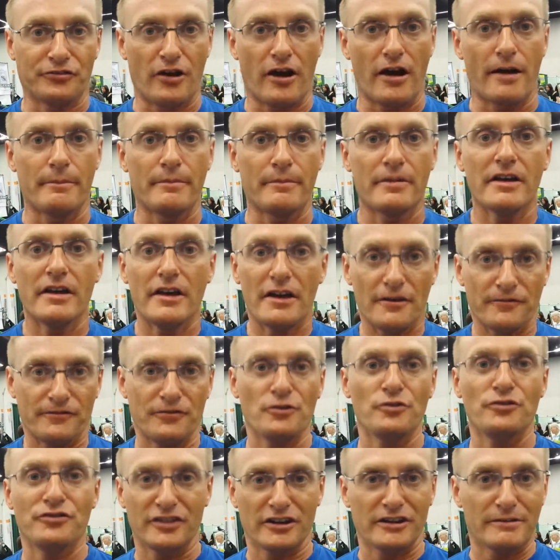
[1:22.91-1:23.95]
from
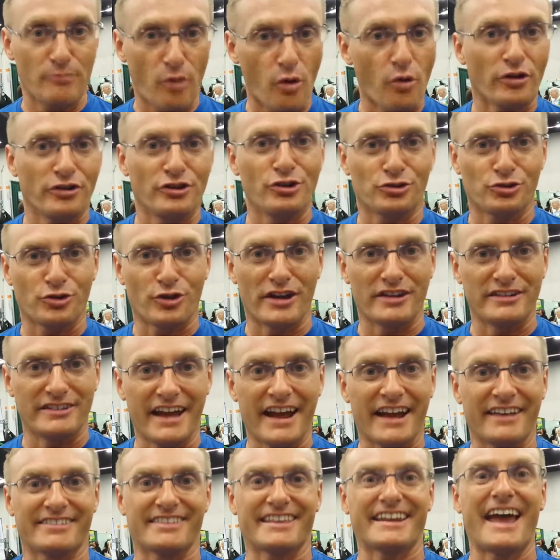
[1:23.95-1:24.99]
foods that are more nutrient
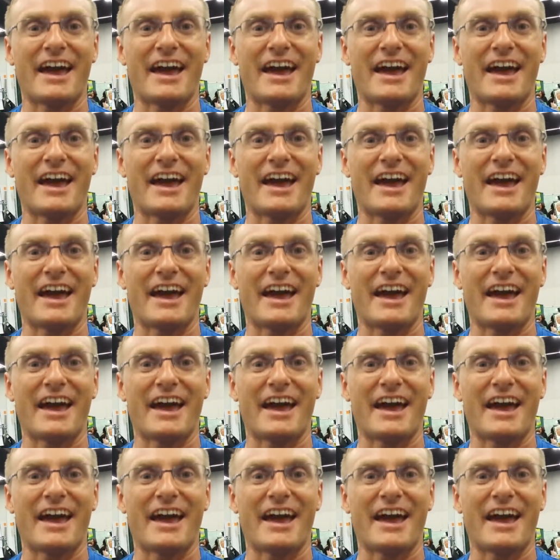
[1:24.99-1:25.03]
dense,